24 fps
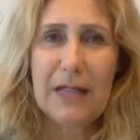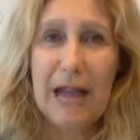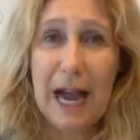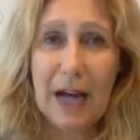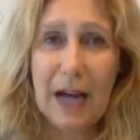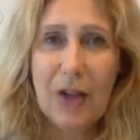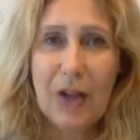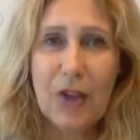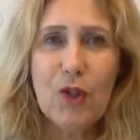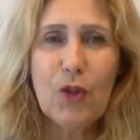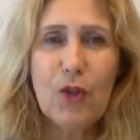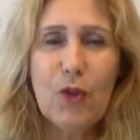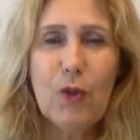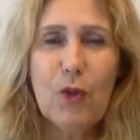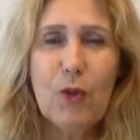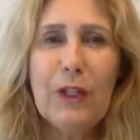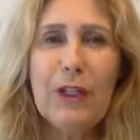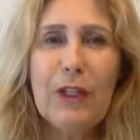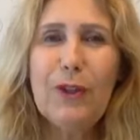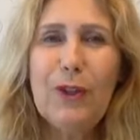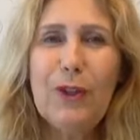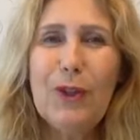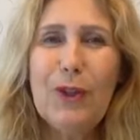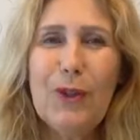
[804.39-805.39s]
actual
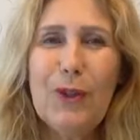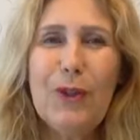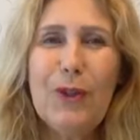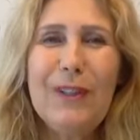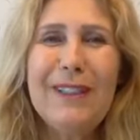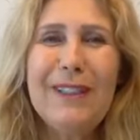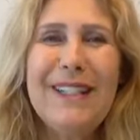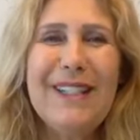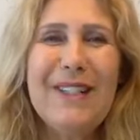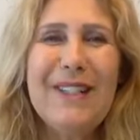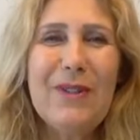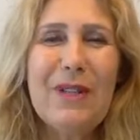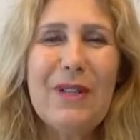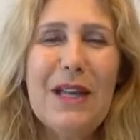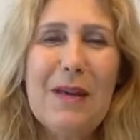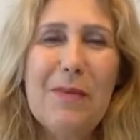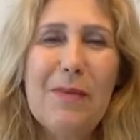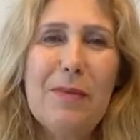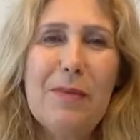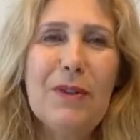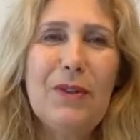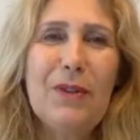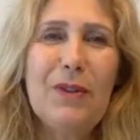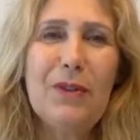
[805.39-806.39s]
real tool that
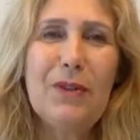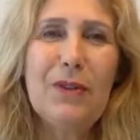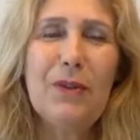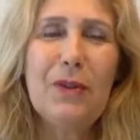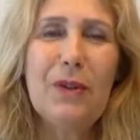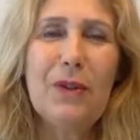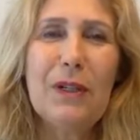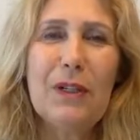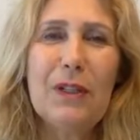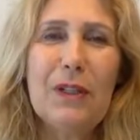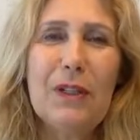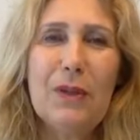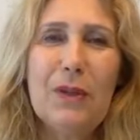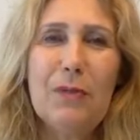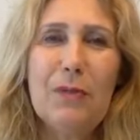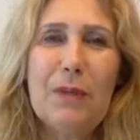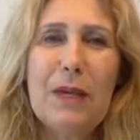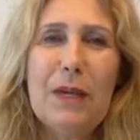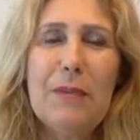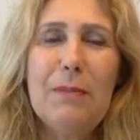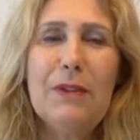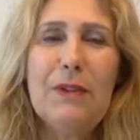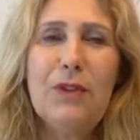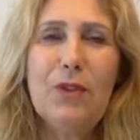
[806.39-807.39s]
you'll
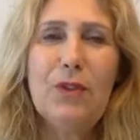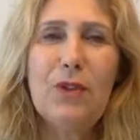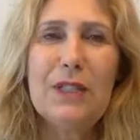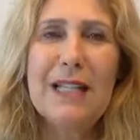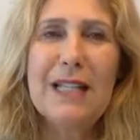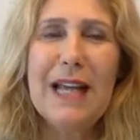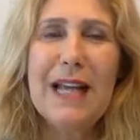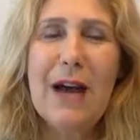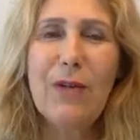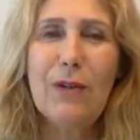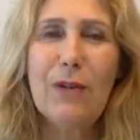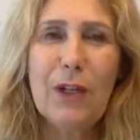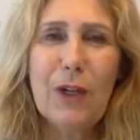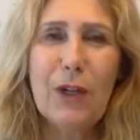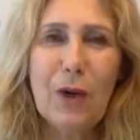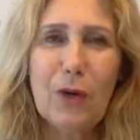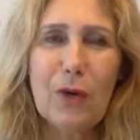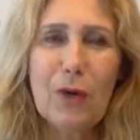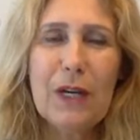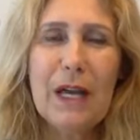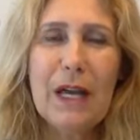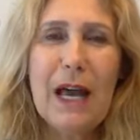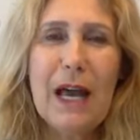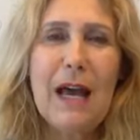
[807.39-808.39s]
be able to
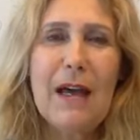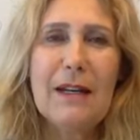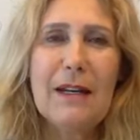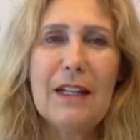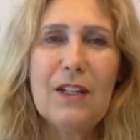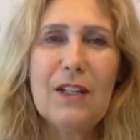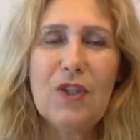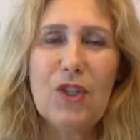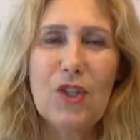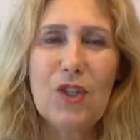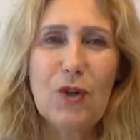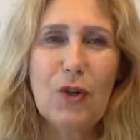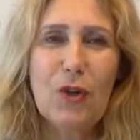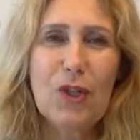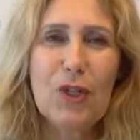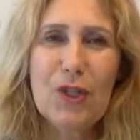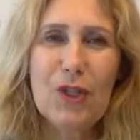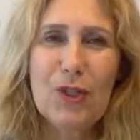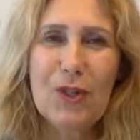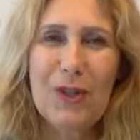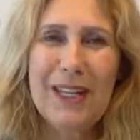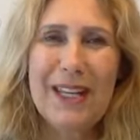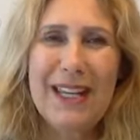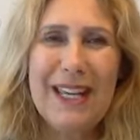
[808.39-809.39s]
download, and it's yours
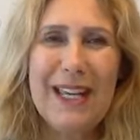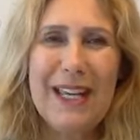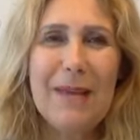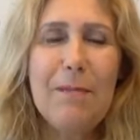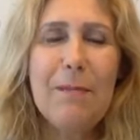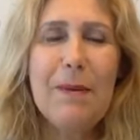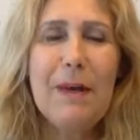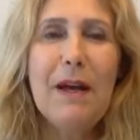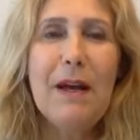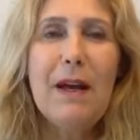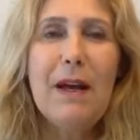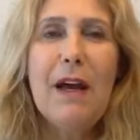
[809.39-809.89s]
to keep,